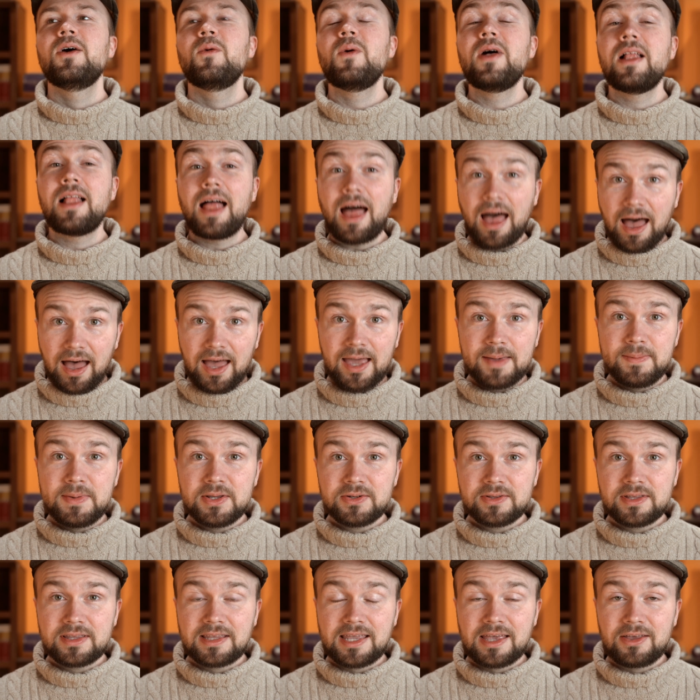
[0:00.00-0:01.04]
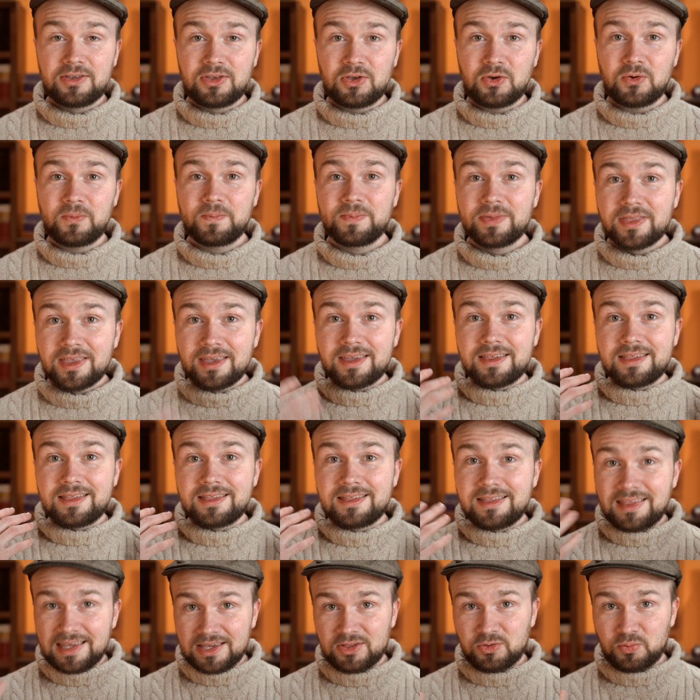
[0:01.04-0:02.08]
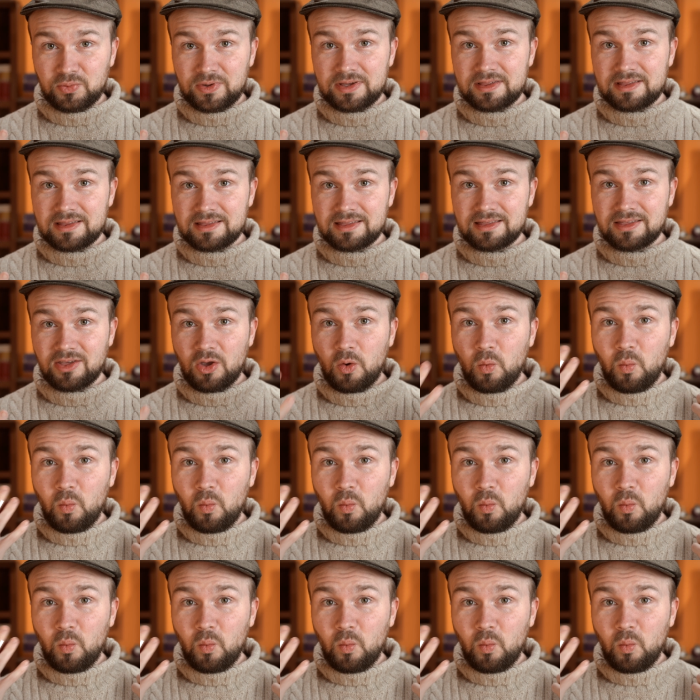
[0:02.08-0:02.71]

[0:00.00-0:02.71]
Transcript: Well, I'm here to tell you 6 reasons